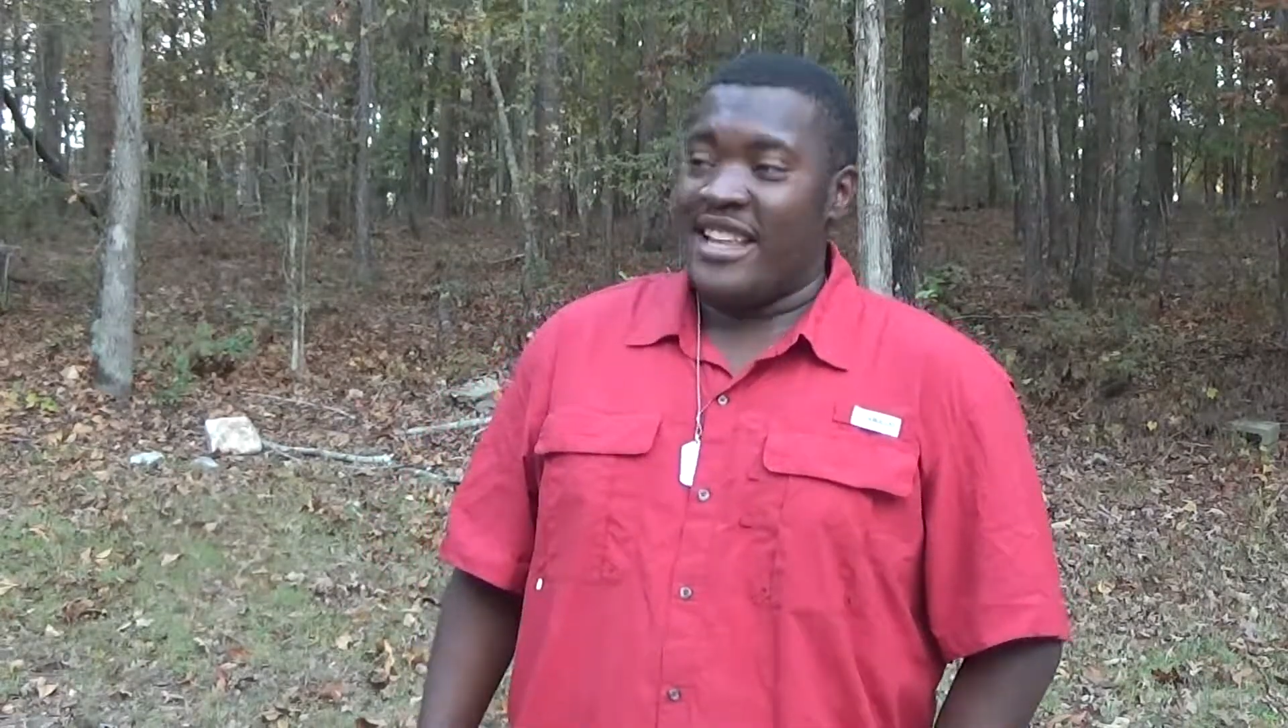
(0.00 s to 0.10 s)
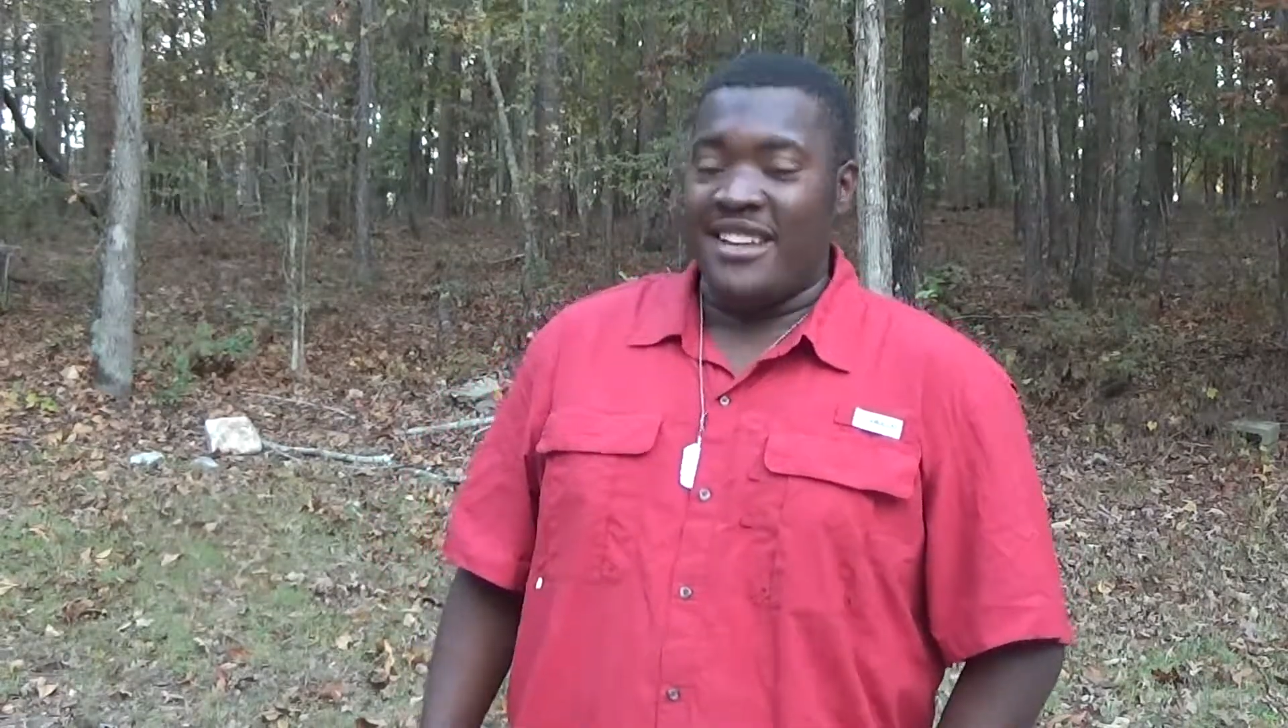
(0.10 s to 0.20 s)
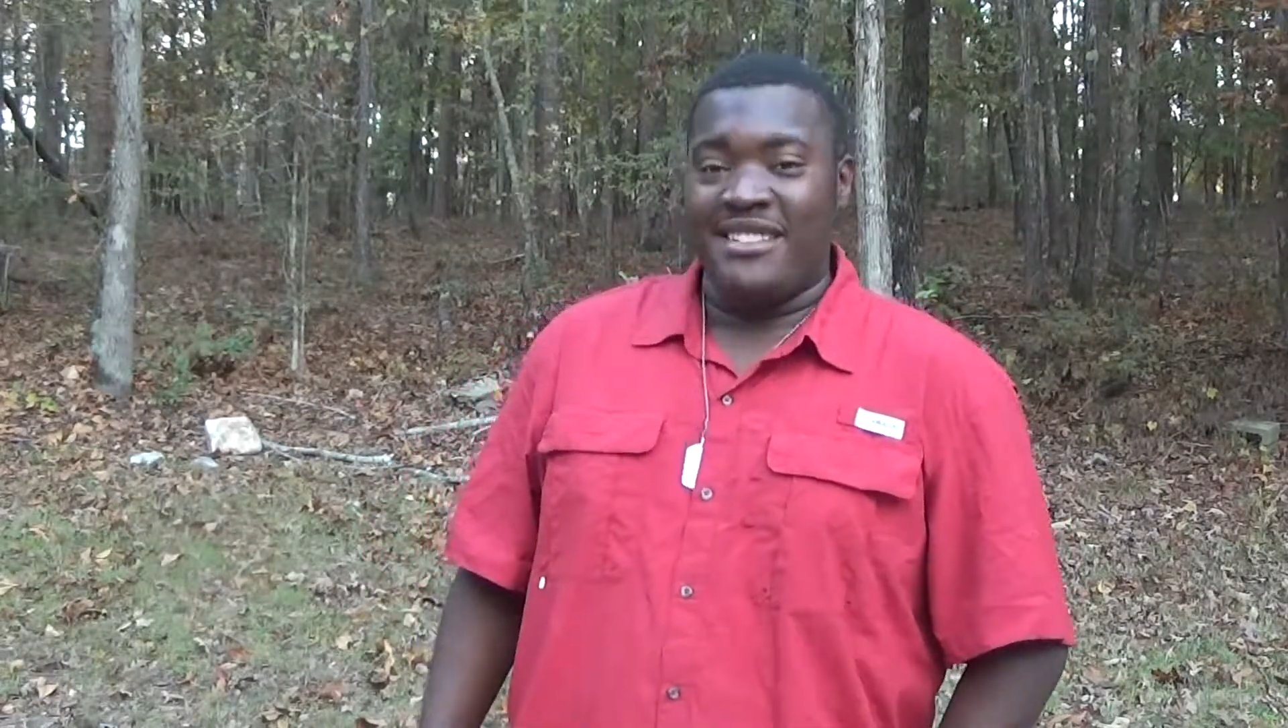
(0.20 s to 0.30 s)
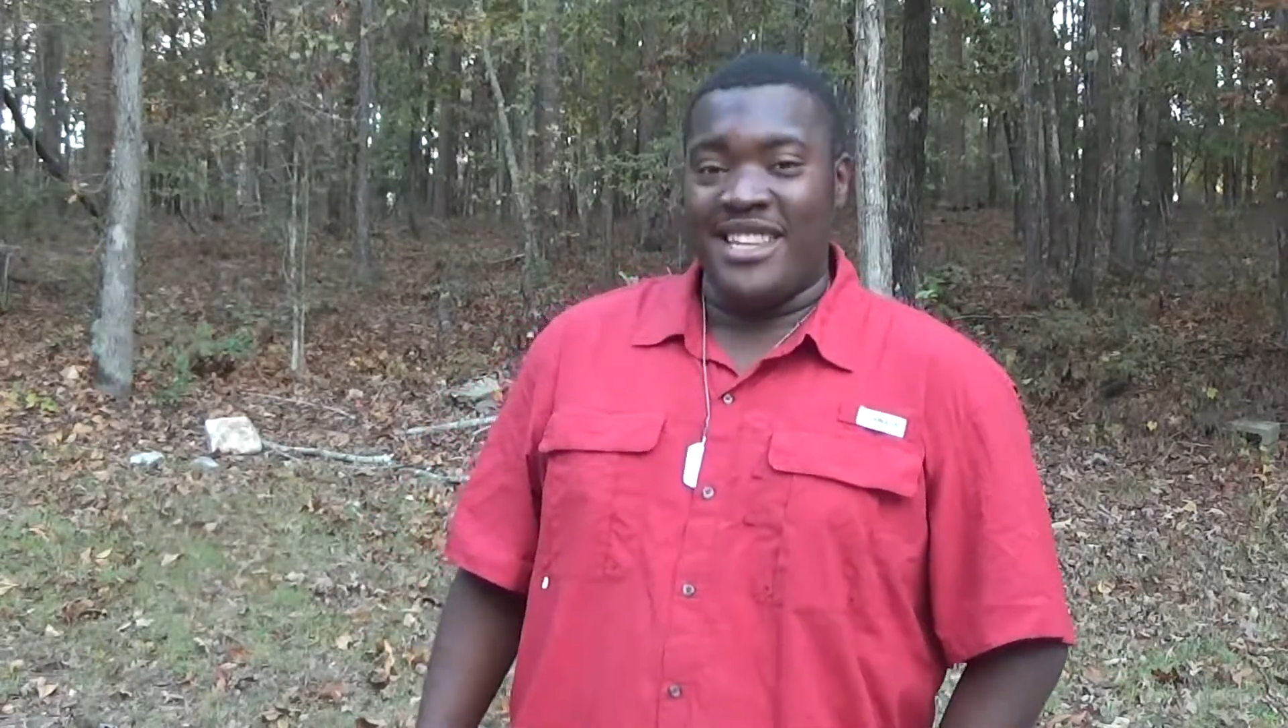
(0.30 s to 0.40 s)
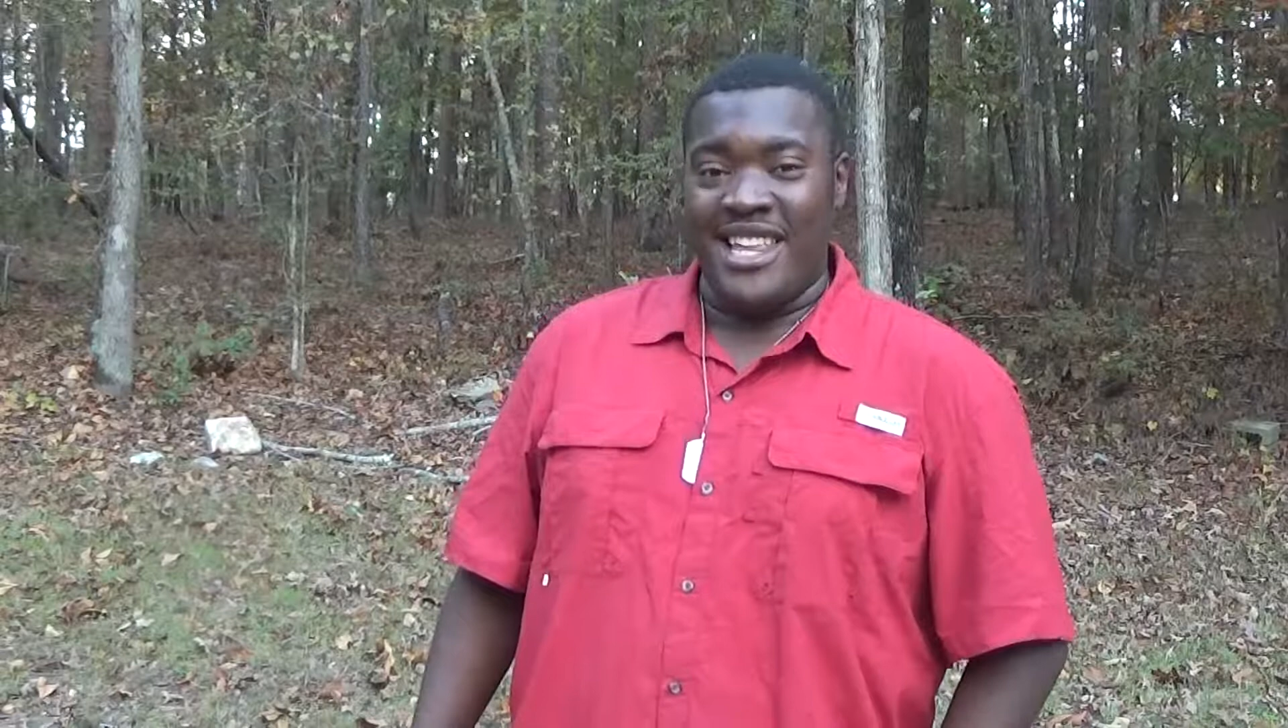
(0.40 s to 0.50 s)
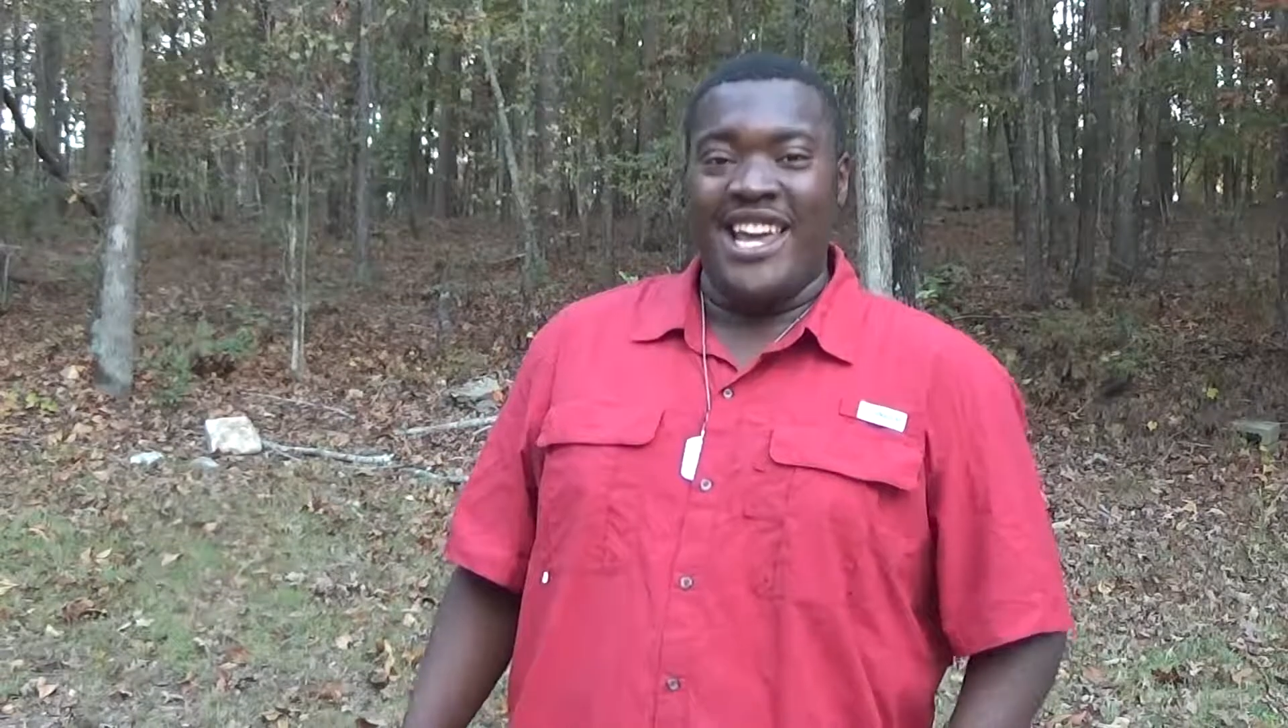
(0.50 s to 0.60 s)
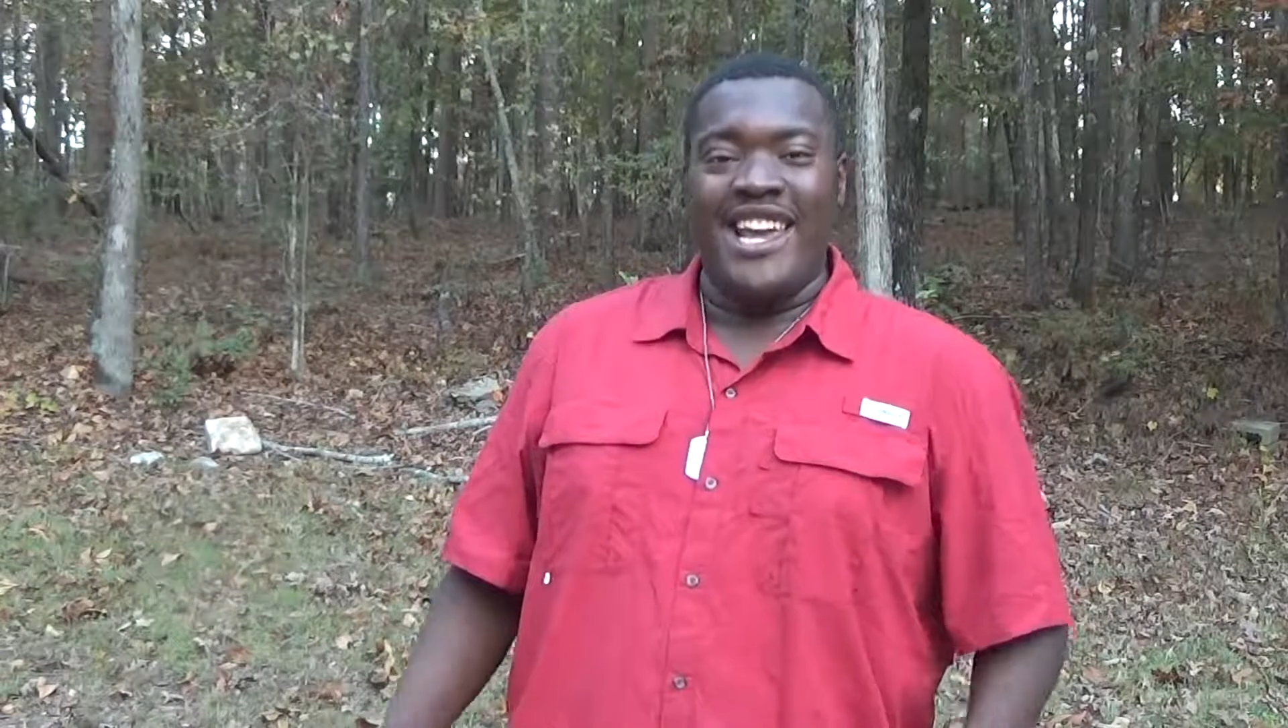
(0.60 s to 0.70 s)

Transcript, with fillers: That's the